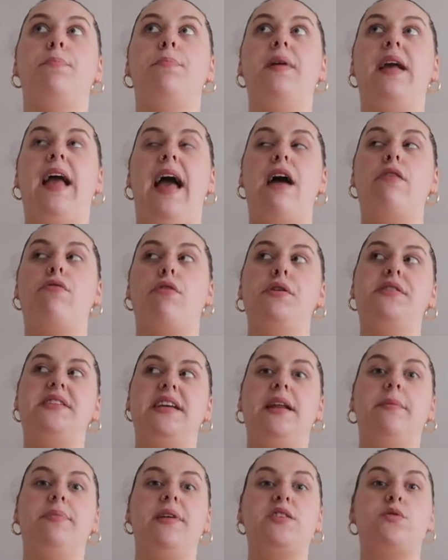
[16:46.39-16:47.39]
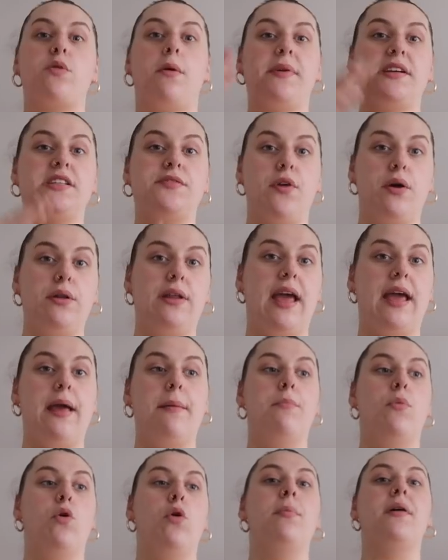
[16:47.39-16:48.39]
get a routine in place where I'm exfoliating
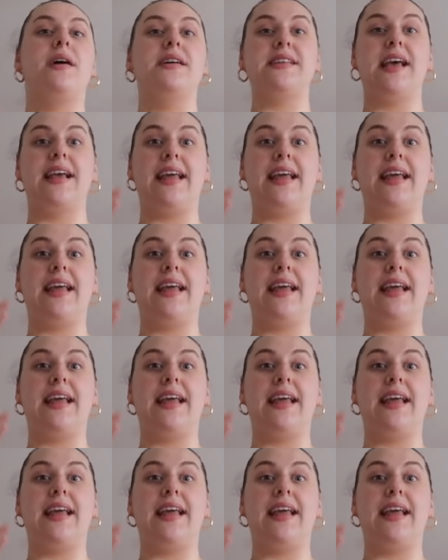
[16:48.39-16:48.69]
more because